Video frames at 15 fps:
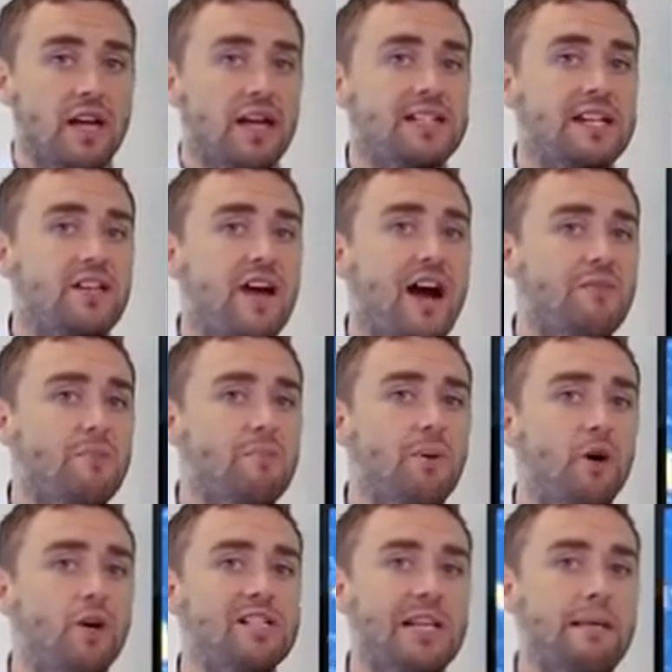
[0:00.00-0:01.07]
Except you haven't
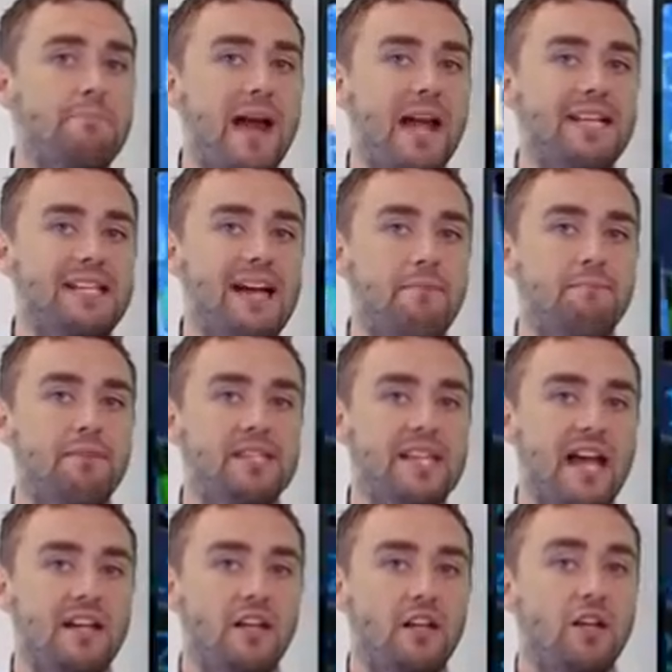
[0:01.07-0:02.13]
personally made
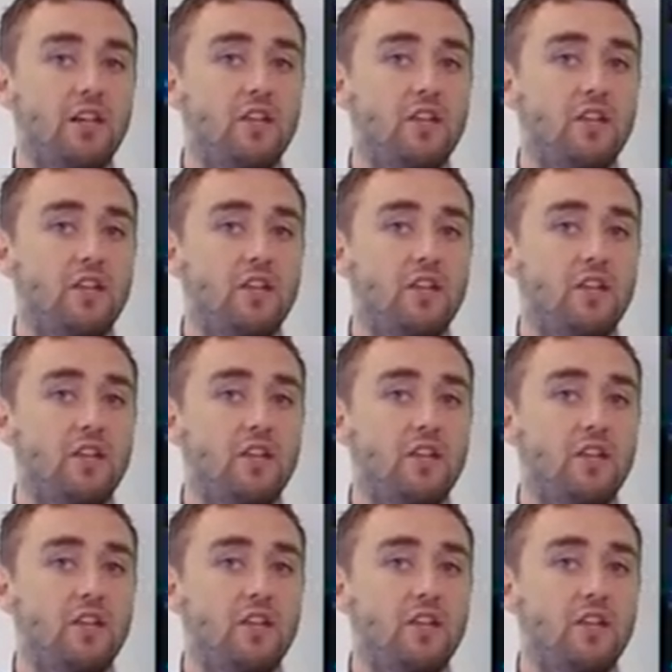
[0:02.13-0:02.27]
10%,